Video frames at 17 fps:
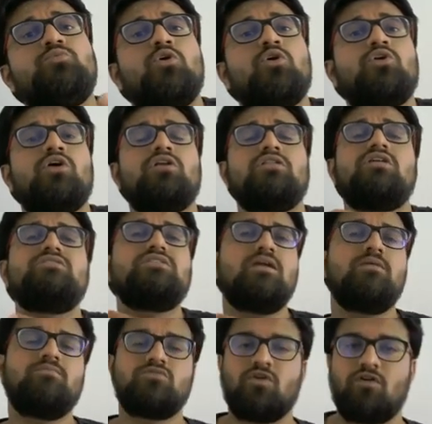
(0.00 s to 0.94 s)
procure the
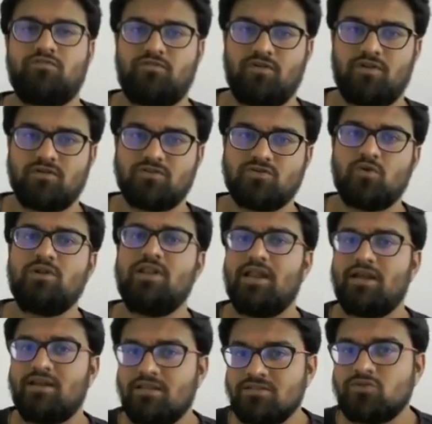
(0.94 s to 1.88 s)
same software. So
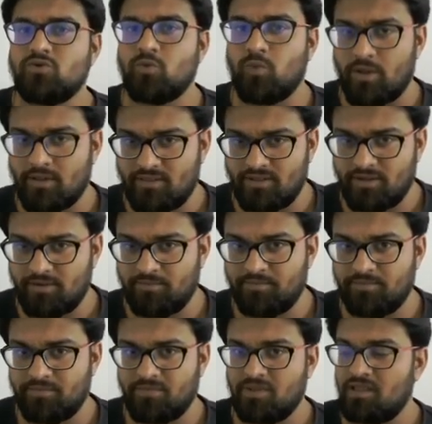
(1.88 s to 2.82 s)
let us do one thing.
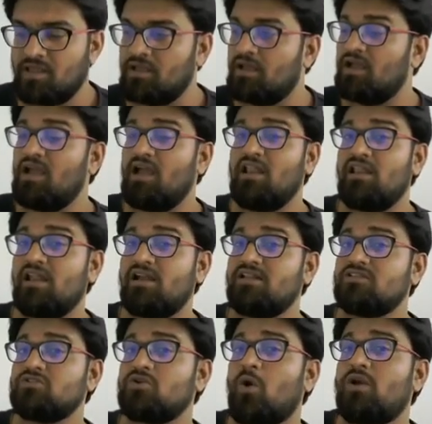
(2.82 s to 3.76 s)
Let
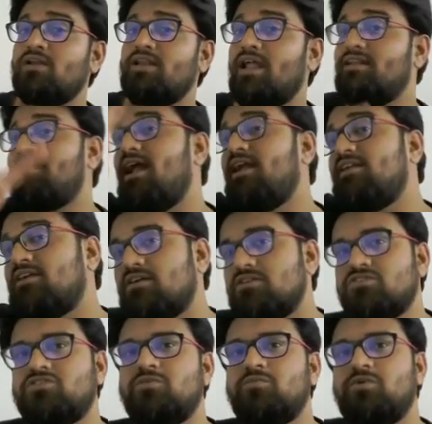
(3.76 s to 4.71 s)
us contact that
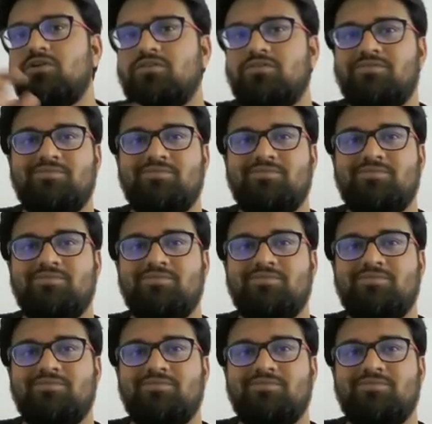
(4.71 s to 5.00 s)
customer.